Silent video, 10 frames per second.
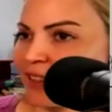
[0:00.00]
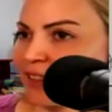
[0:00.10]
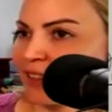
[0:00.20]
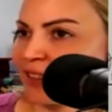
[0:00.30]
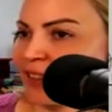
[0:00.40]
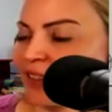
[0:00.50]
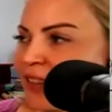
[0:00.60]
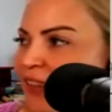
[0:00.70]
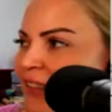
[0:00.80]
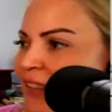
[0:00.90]

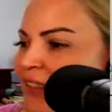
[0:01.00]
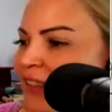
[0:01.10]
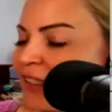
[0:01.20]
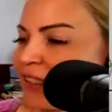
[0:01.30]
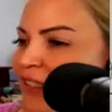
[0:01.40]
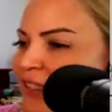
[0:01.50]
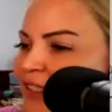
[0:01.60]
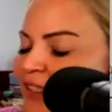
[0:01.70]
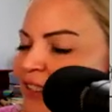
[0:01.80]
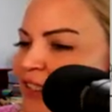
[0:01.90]

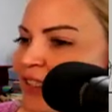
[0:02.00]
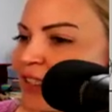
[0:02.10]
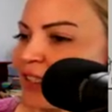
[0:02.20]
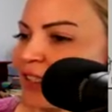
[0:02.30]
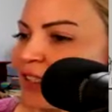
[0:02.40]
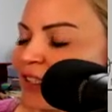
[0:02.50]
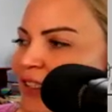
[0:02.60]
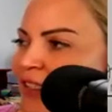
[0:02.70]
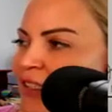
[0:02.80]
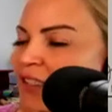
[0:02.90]

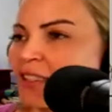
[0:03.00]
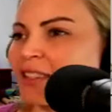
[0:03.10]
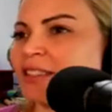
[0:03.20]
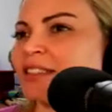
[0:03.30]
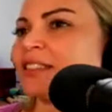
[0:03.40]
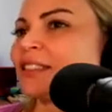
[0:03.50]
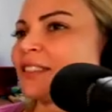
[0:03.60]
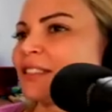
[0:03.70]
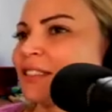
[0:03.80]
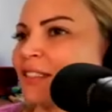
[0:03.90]

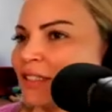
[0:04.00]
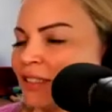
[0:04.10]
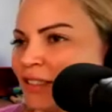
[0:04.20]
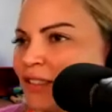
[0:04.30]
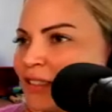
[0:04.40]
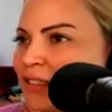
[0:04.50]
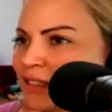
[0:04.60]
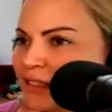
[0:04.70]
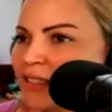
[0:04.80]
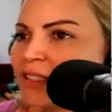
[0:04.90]

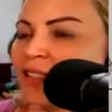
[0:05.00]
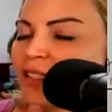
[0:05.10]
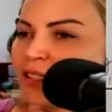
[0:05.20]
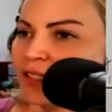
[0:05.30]
(silent)